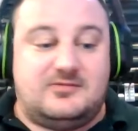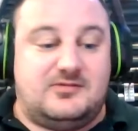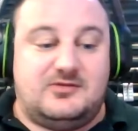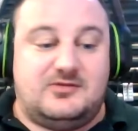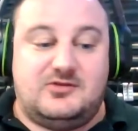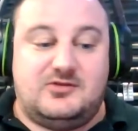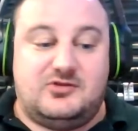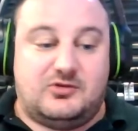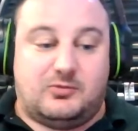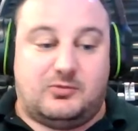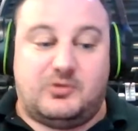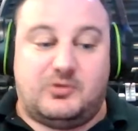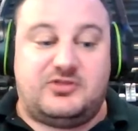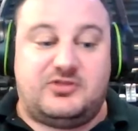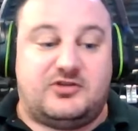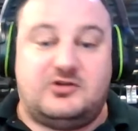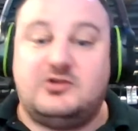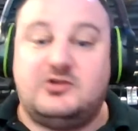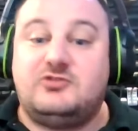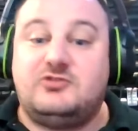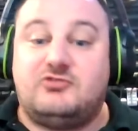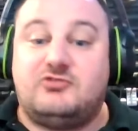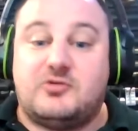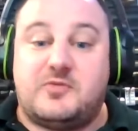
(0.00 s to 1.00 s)
you're with a
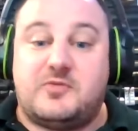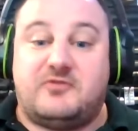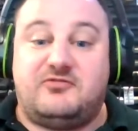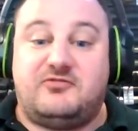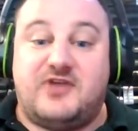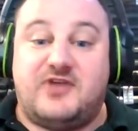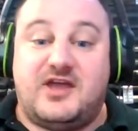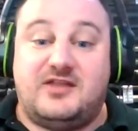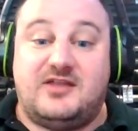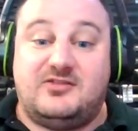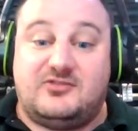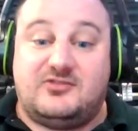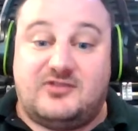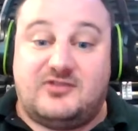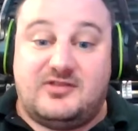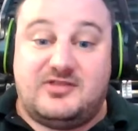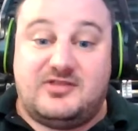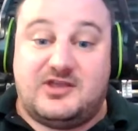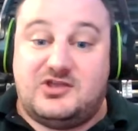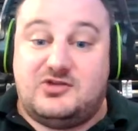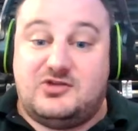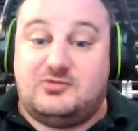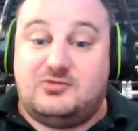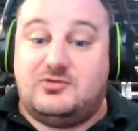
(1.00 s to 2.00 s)
good group of fans
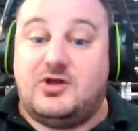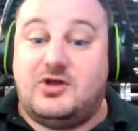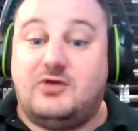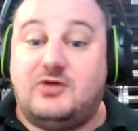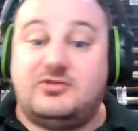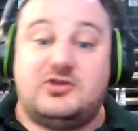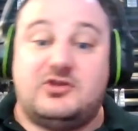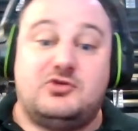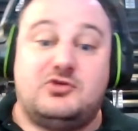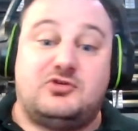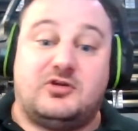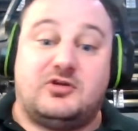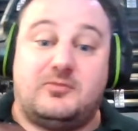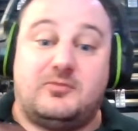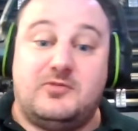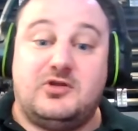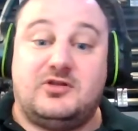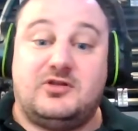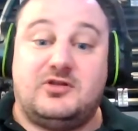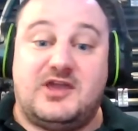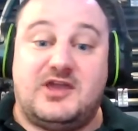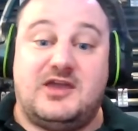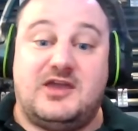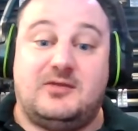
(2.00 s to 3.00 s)
that you know that you
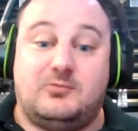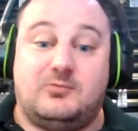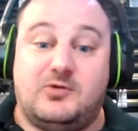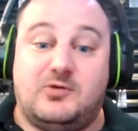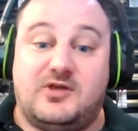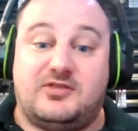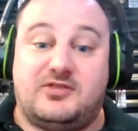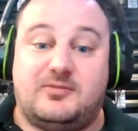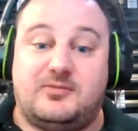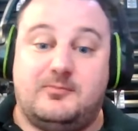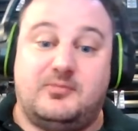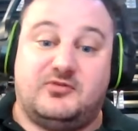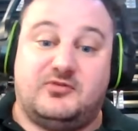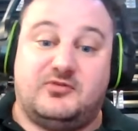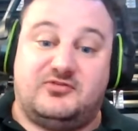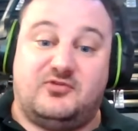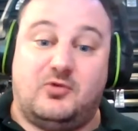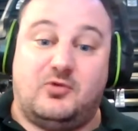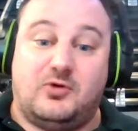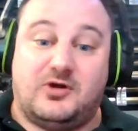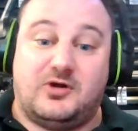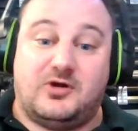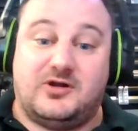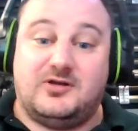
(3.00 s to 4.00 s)
communicate with
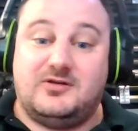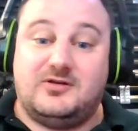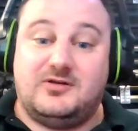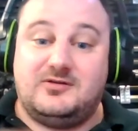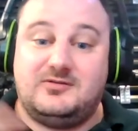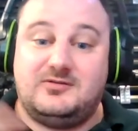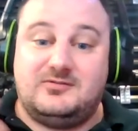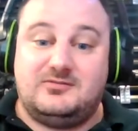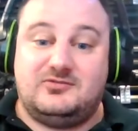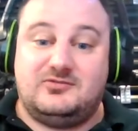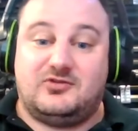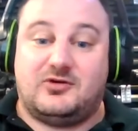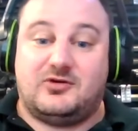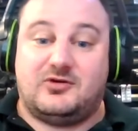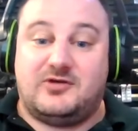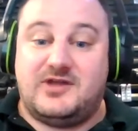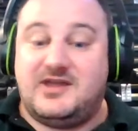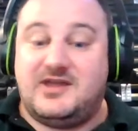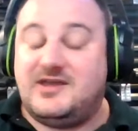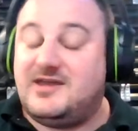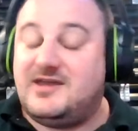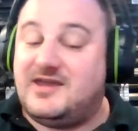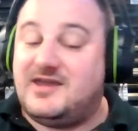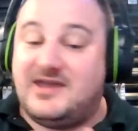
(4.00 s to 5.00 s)
before, mm-hmm.
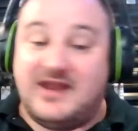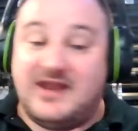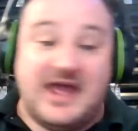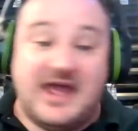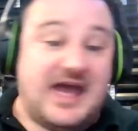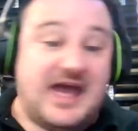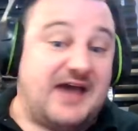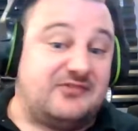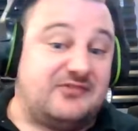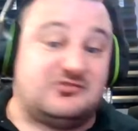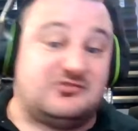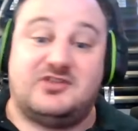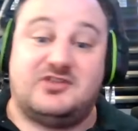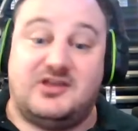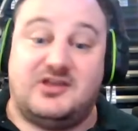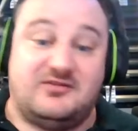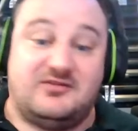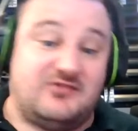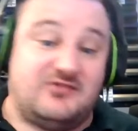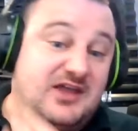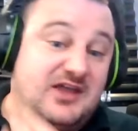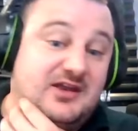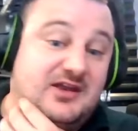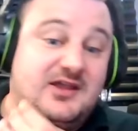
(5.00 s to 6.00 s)
during, and after the
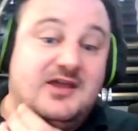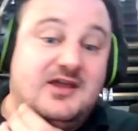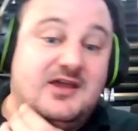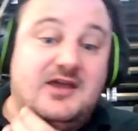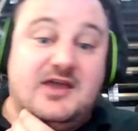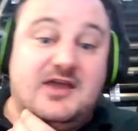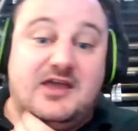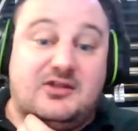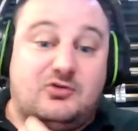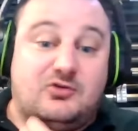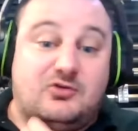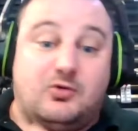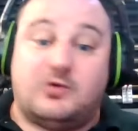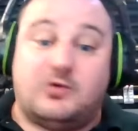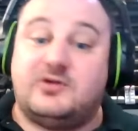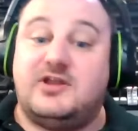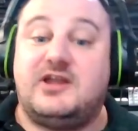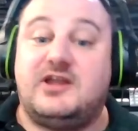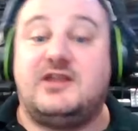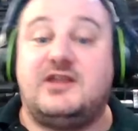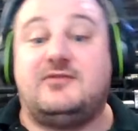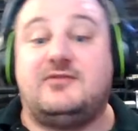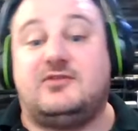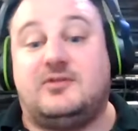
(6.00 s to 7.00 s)
event, and
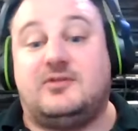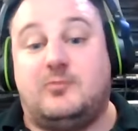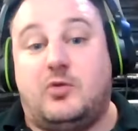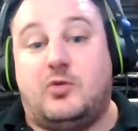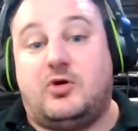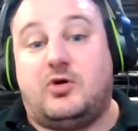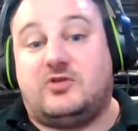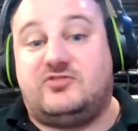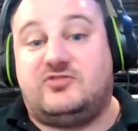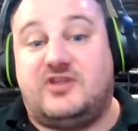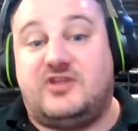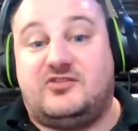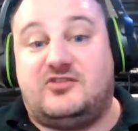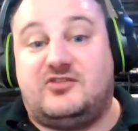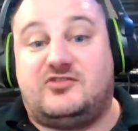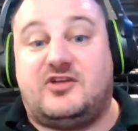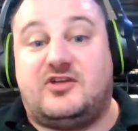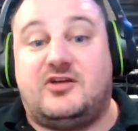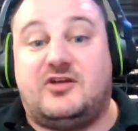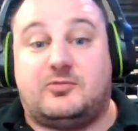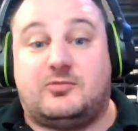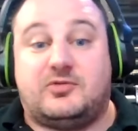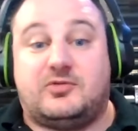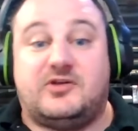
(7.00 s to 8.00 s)
coordinate even more attendance to
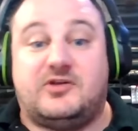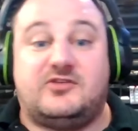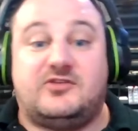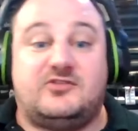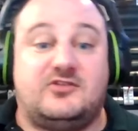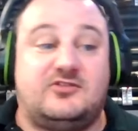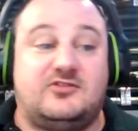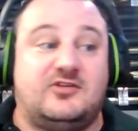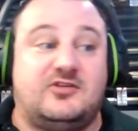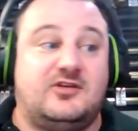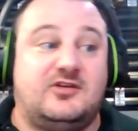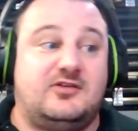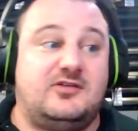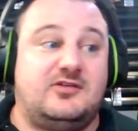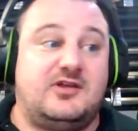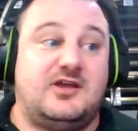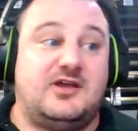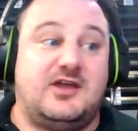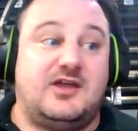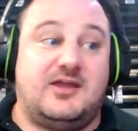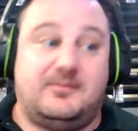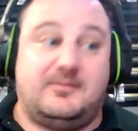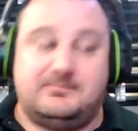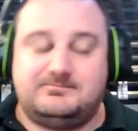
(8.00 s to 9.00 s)
other places.
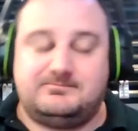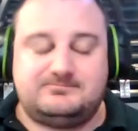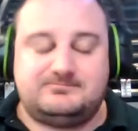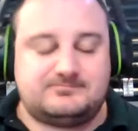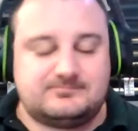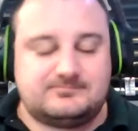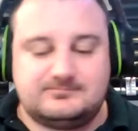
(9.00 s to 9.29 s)
And yeah.